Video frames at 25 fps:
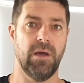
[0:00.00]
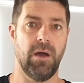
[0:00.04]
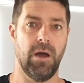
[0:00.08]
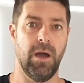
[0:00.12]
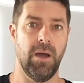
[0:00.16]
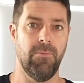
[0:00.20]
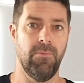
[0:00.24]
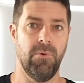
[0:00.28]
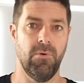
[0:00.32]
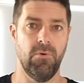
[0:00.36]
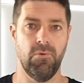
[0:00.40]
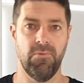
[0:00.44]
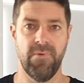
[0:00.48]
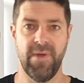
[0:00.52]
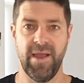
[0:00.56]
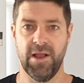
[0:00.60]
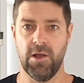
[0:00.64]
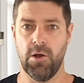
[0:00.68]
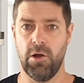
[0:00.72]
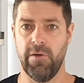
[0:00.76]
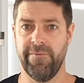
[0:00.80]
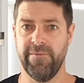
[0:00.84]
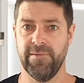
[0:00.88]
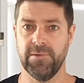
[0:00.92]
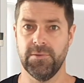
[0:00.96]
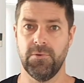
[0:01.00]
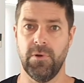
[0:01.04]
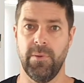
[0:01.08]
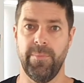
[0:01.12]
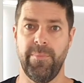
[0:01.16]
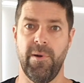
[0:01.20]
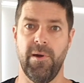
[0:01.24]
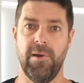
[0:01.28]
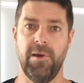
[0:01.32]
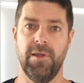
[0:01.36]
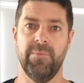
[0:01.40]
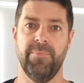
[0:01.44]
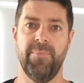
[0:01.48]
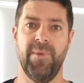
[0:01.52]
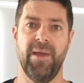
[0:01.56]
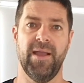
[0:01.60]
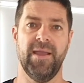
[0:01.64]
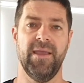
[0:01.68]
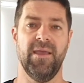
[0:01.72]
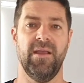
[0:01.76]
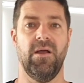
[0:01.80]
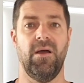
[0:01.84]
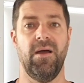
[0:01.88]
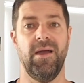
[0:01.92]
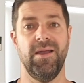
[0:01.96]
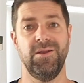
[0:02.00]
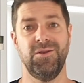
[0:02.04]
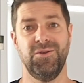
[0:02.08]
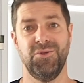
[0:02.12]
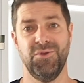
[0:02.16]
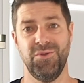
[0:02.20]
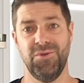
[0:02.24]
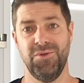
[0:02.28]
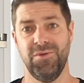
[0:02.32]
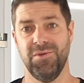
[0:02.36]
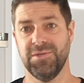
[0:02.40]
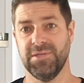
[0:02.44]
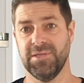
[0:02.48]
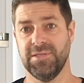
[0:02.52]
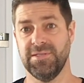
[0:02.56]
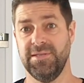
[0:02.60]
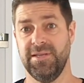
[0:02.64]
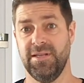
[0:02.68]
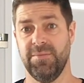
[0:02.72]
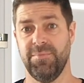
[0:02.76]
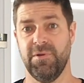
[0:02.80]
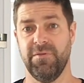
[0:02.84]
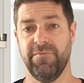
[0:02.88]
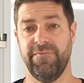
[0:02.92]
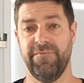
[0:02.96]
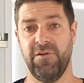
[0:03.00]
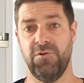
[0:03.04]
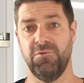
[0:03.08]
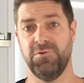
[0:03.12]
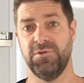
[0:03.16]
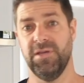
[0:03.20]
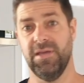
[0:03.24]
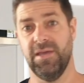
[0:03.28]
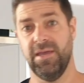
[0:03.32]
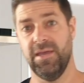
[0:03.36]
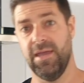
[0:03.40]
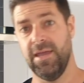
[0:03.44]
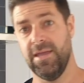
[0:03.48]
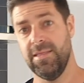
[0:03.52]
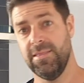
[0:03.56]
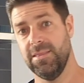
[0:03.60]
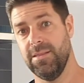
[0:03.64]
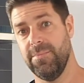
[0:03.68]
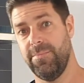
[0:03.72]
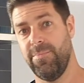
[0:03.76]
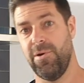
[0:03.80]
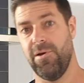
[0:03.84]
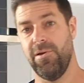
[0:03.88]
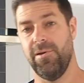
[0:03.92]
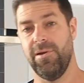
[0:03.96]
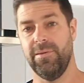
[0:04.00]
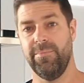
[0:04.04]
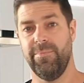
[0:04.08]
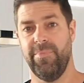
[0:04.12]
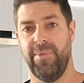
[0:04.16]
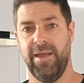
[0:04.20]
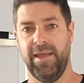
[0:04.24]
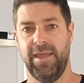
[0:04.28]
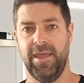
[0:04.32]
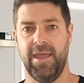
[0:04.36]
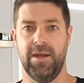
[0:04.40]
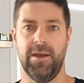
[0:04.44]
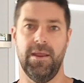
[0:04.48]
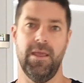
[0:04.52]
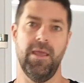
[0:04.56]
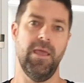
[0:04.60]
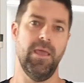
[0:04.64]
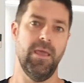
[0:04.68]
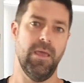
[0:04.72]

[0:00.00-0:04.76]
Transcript: I will rack off into a bottling bucket. I do use a sediment filter in the bottling bucket.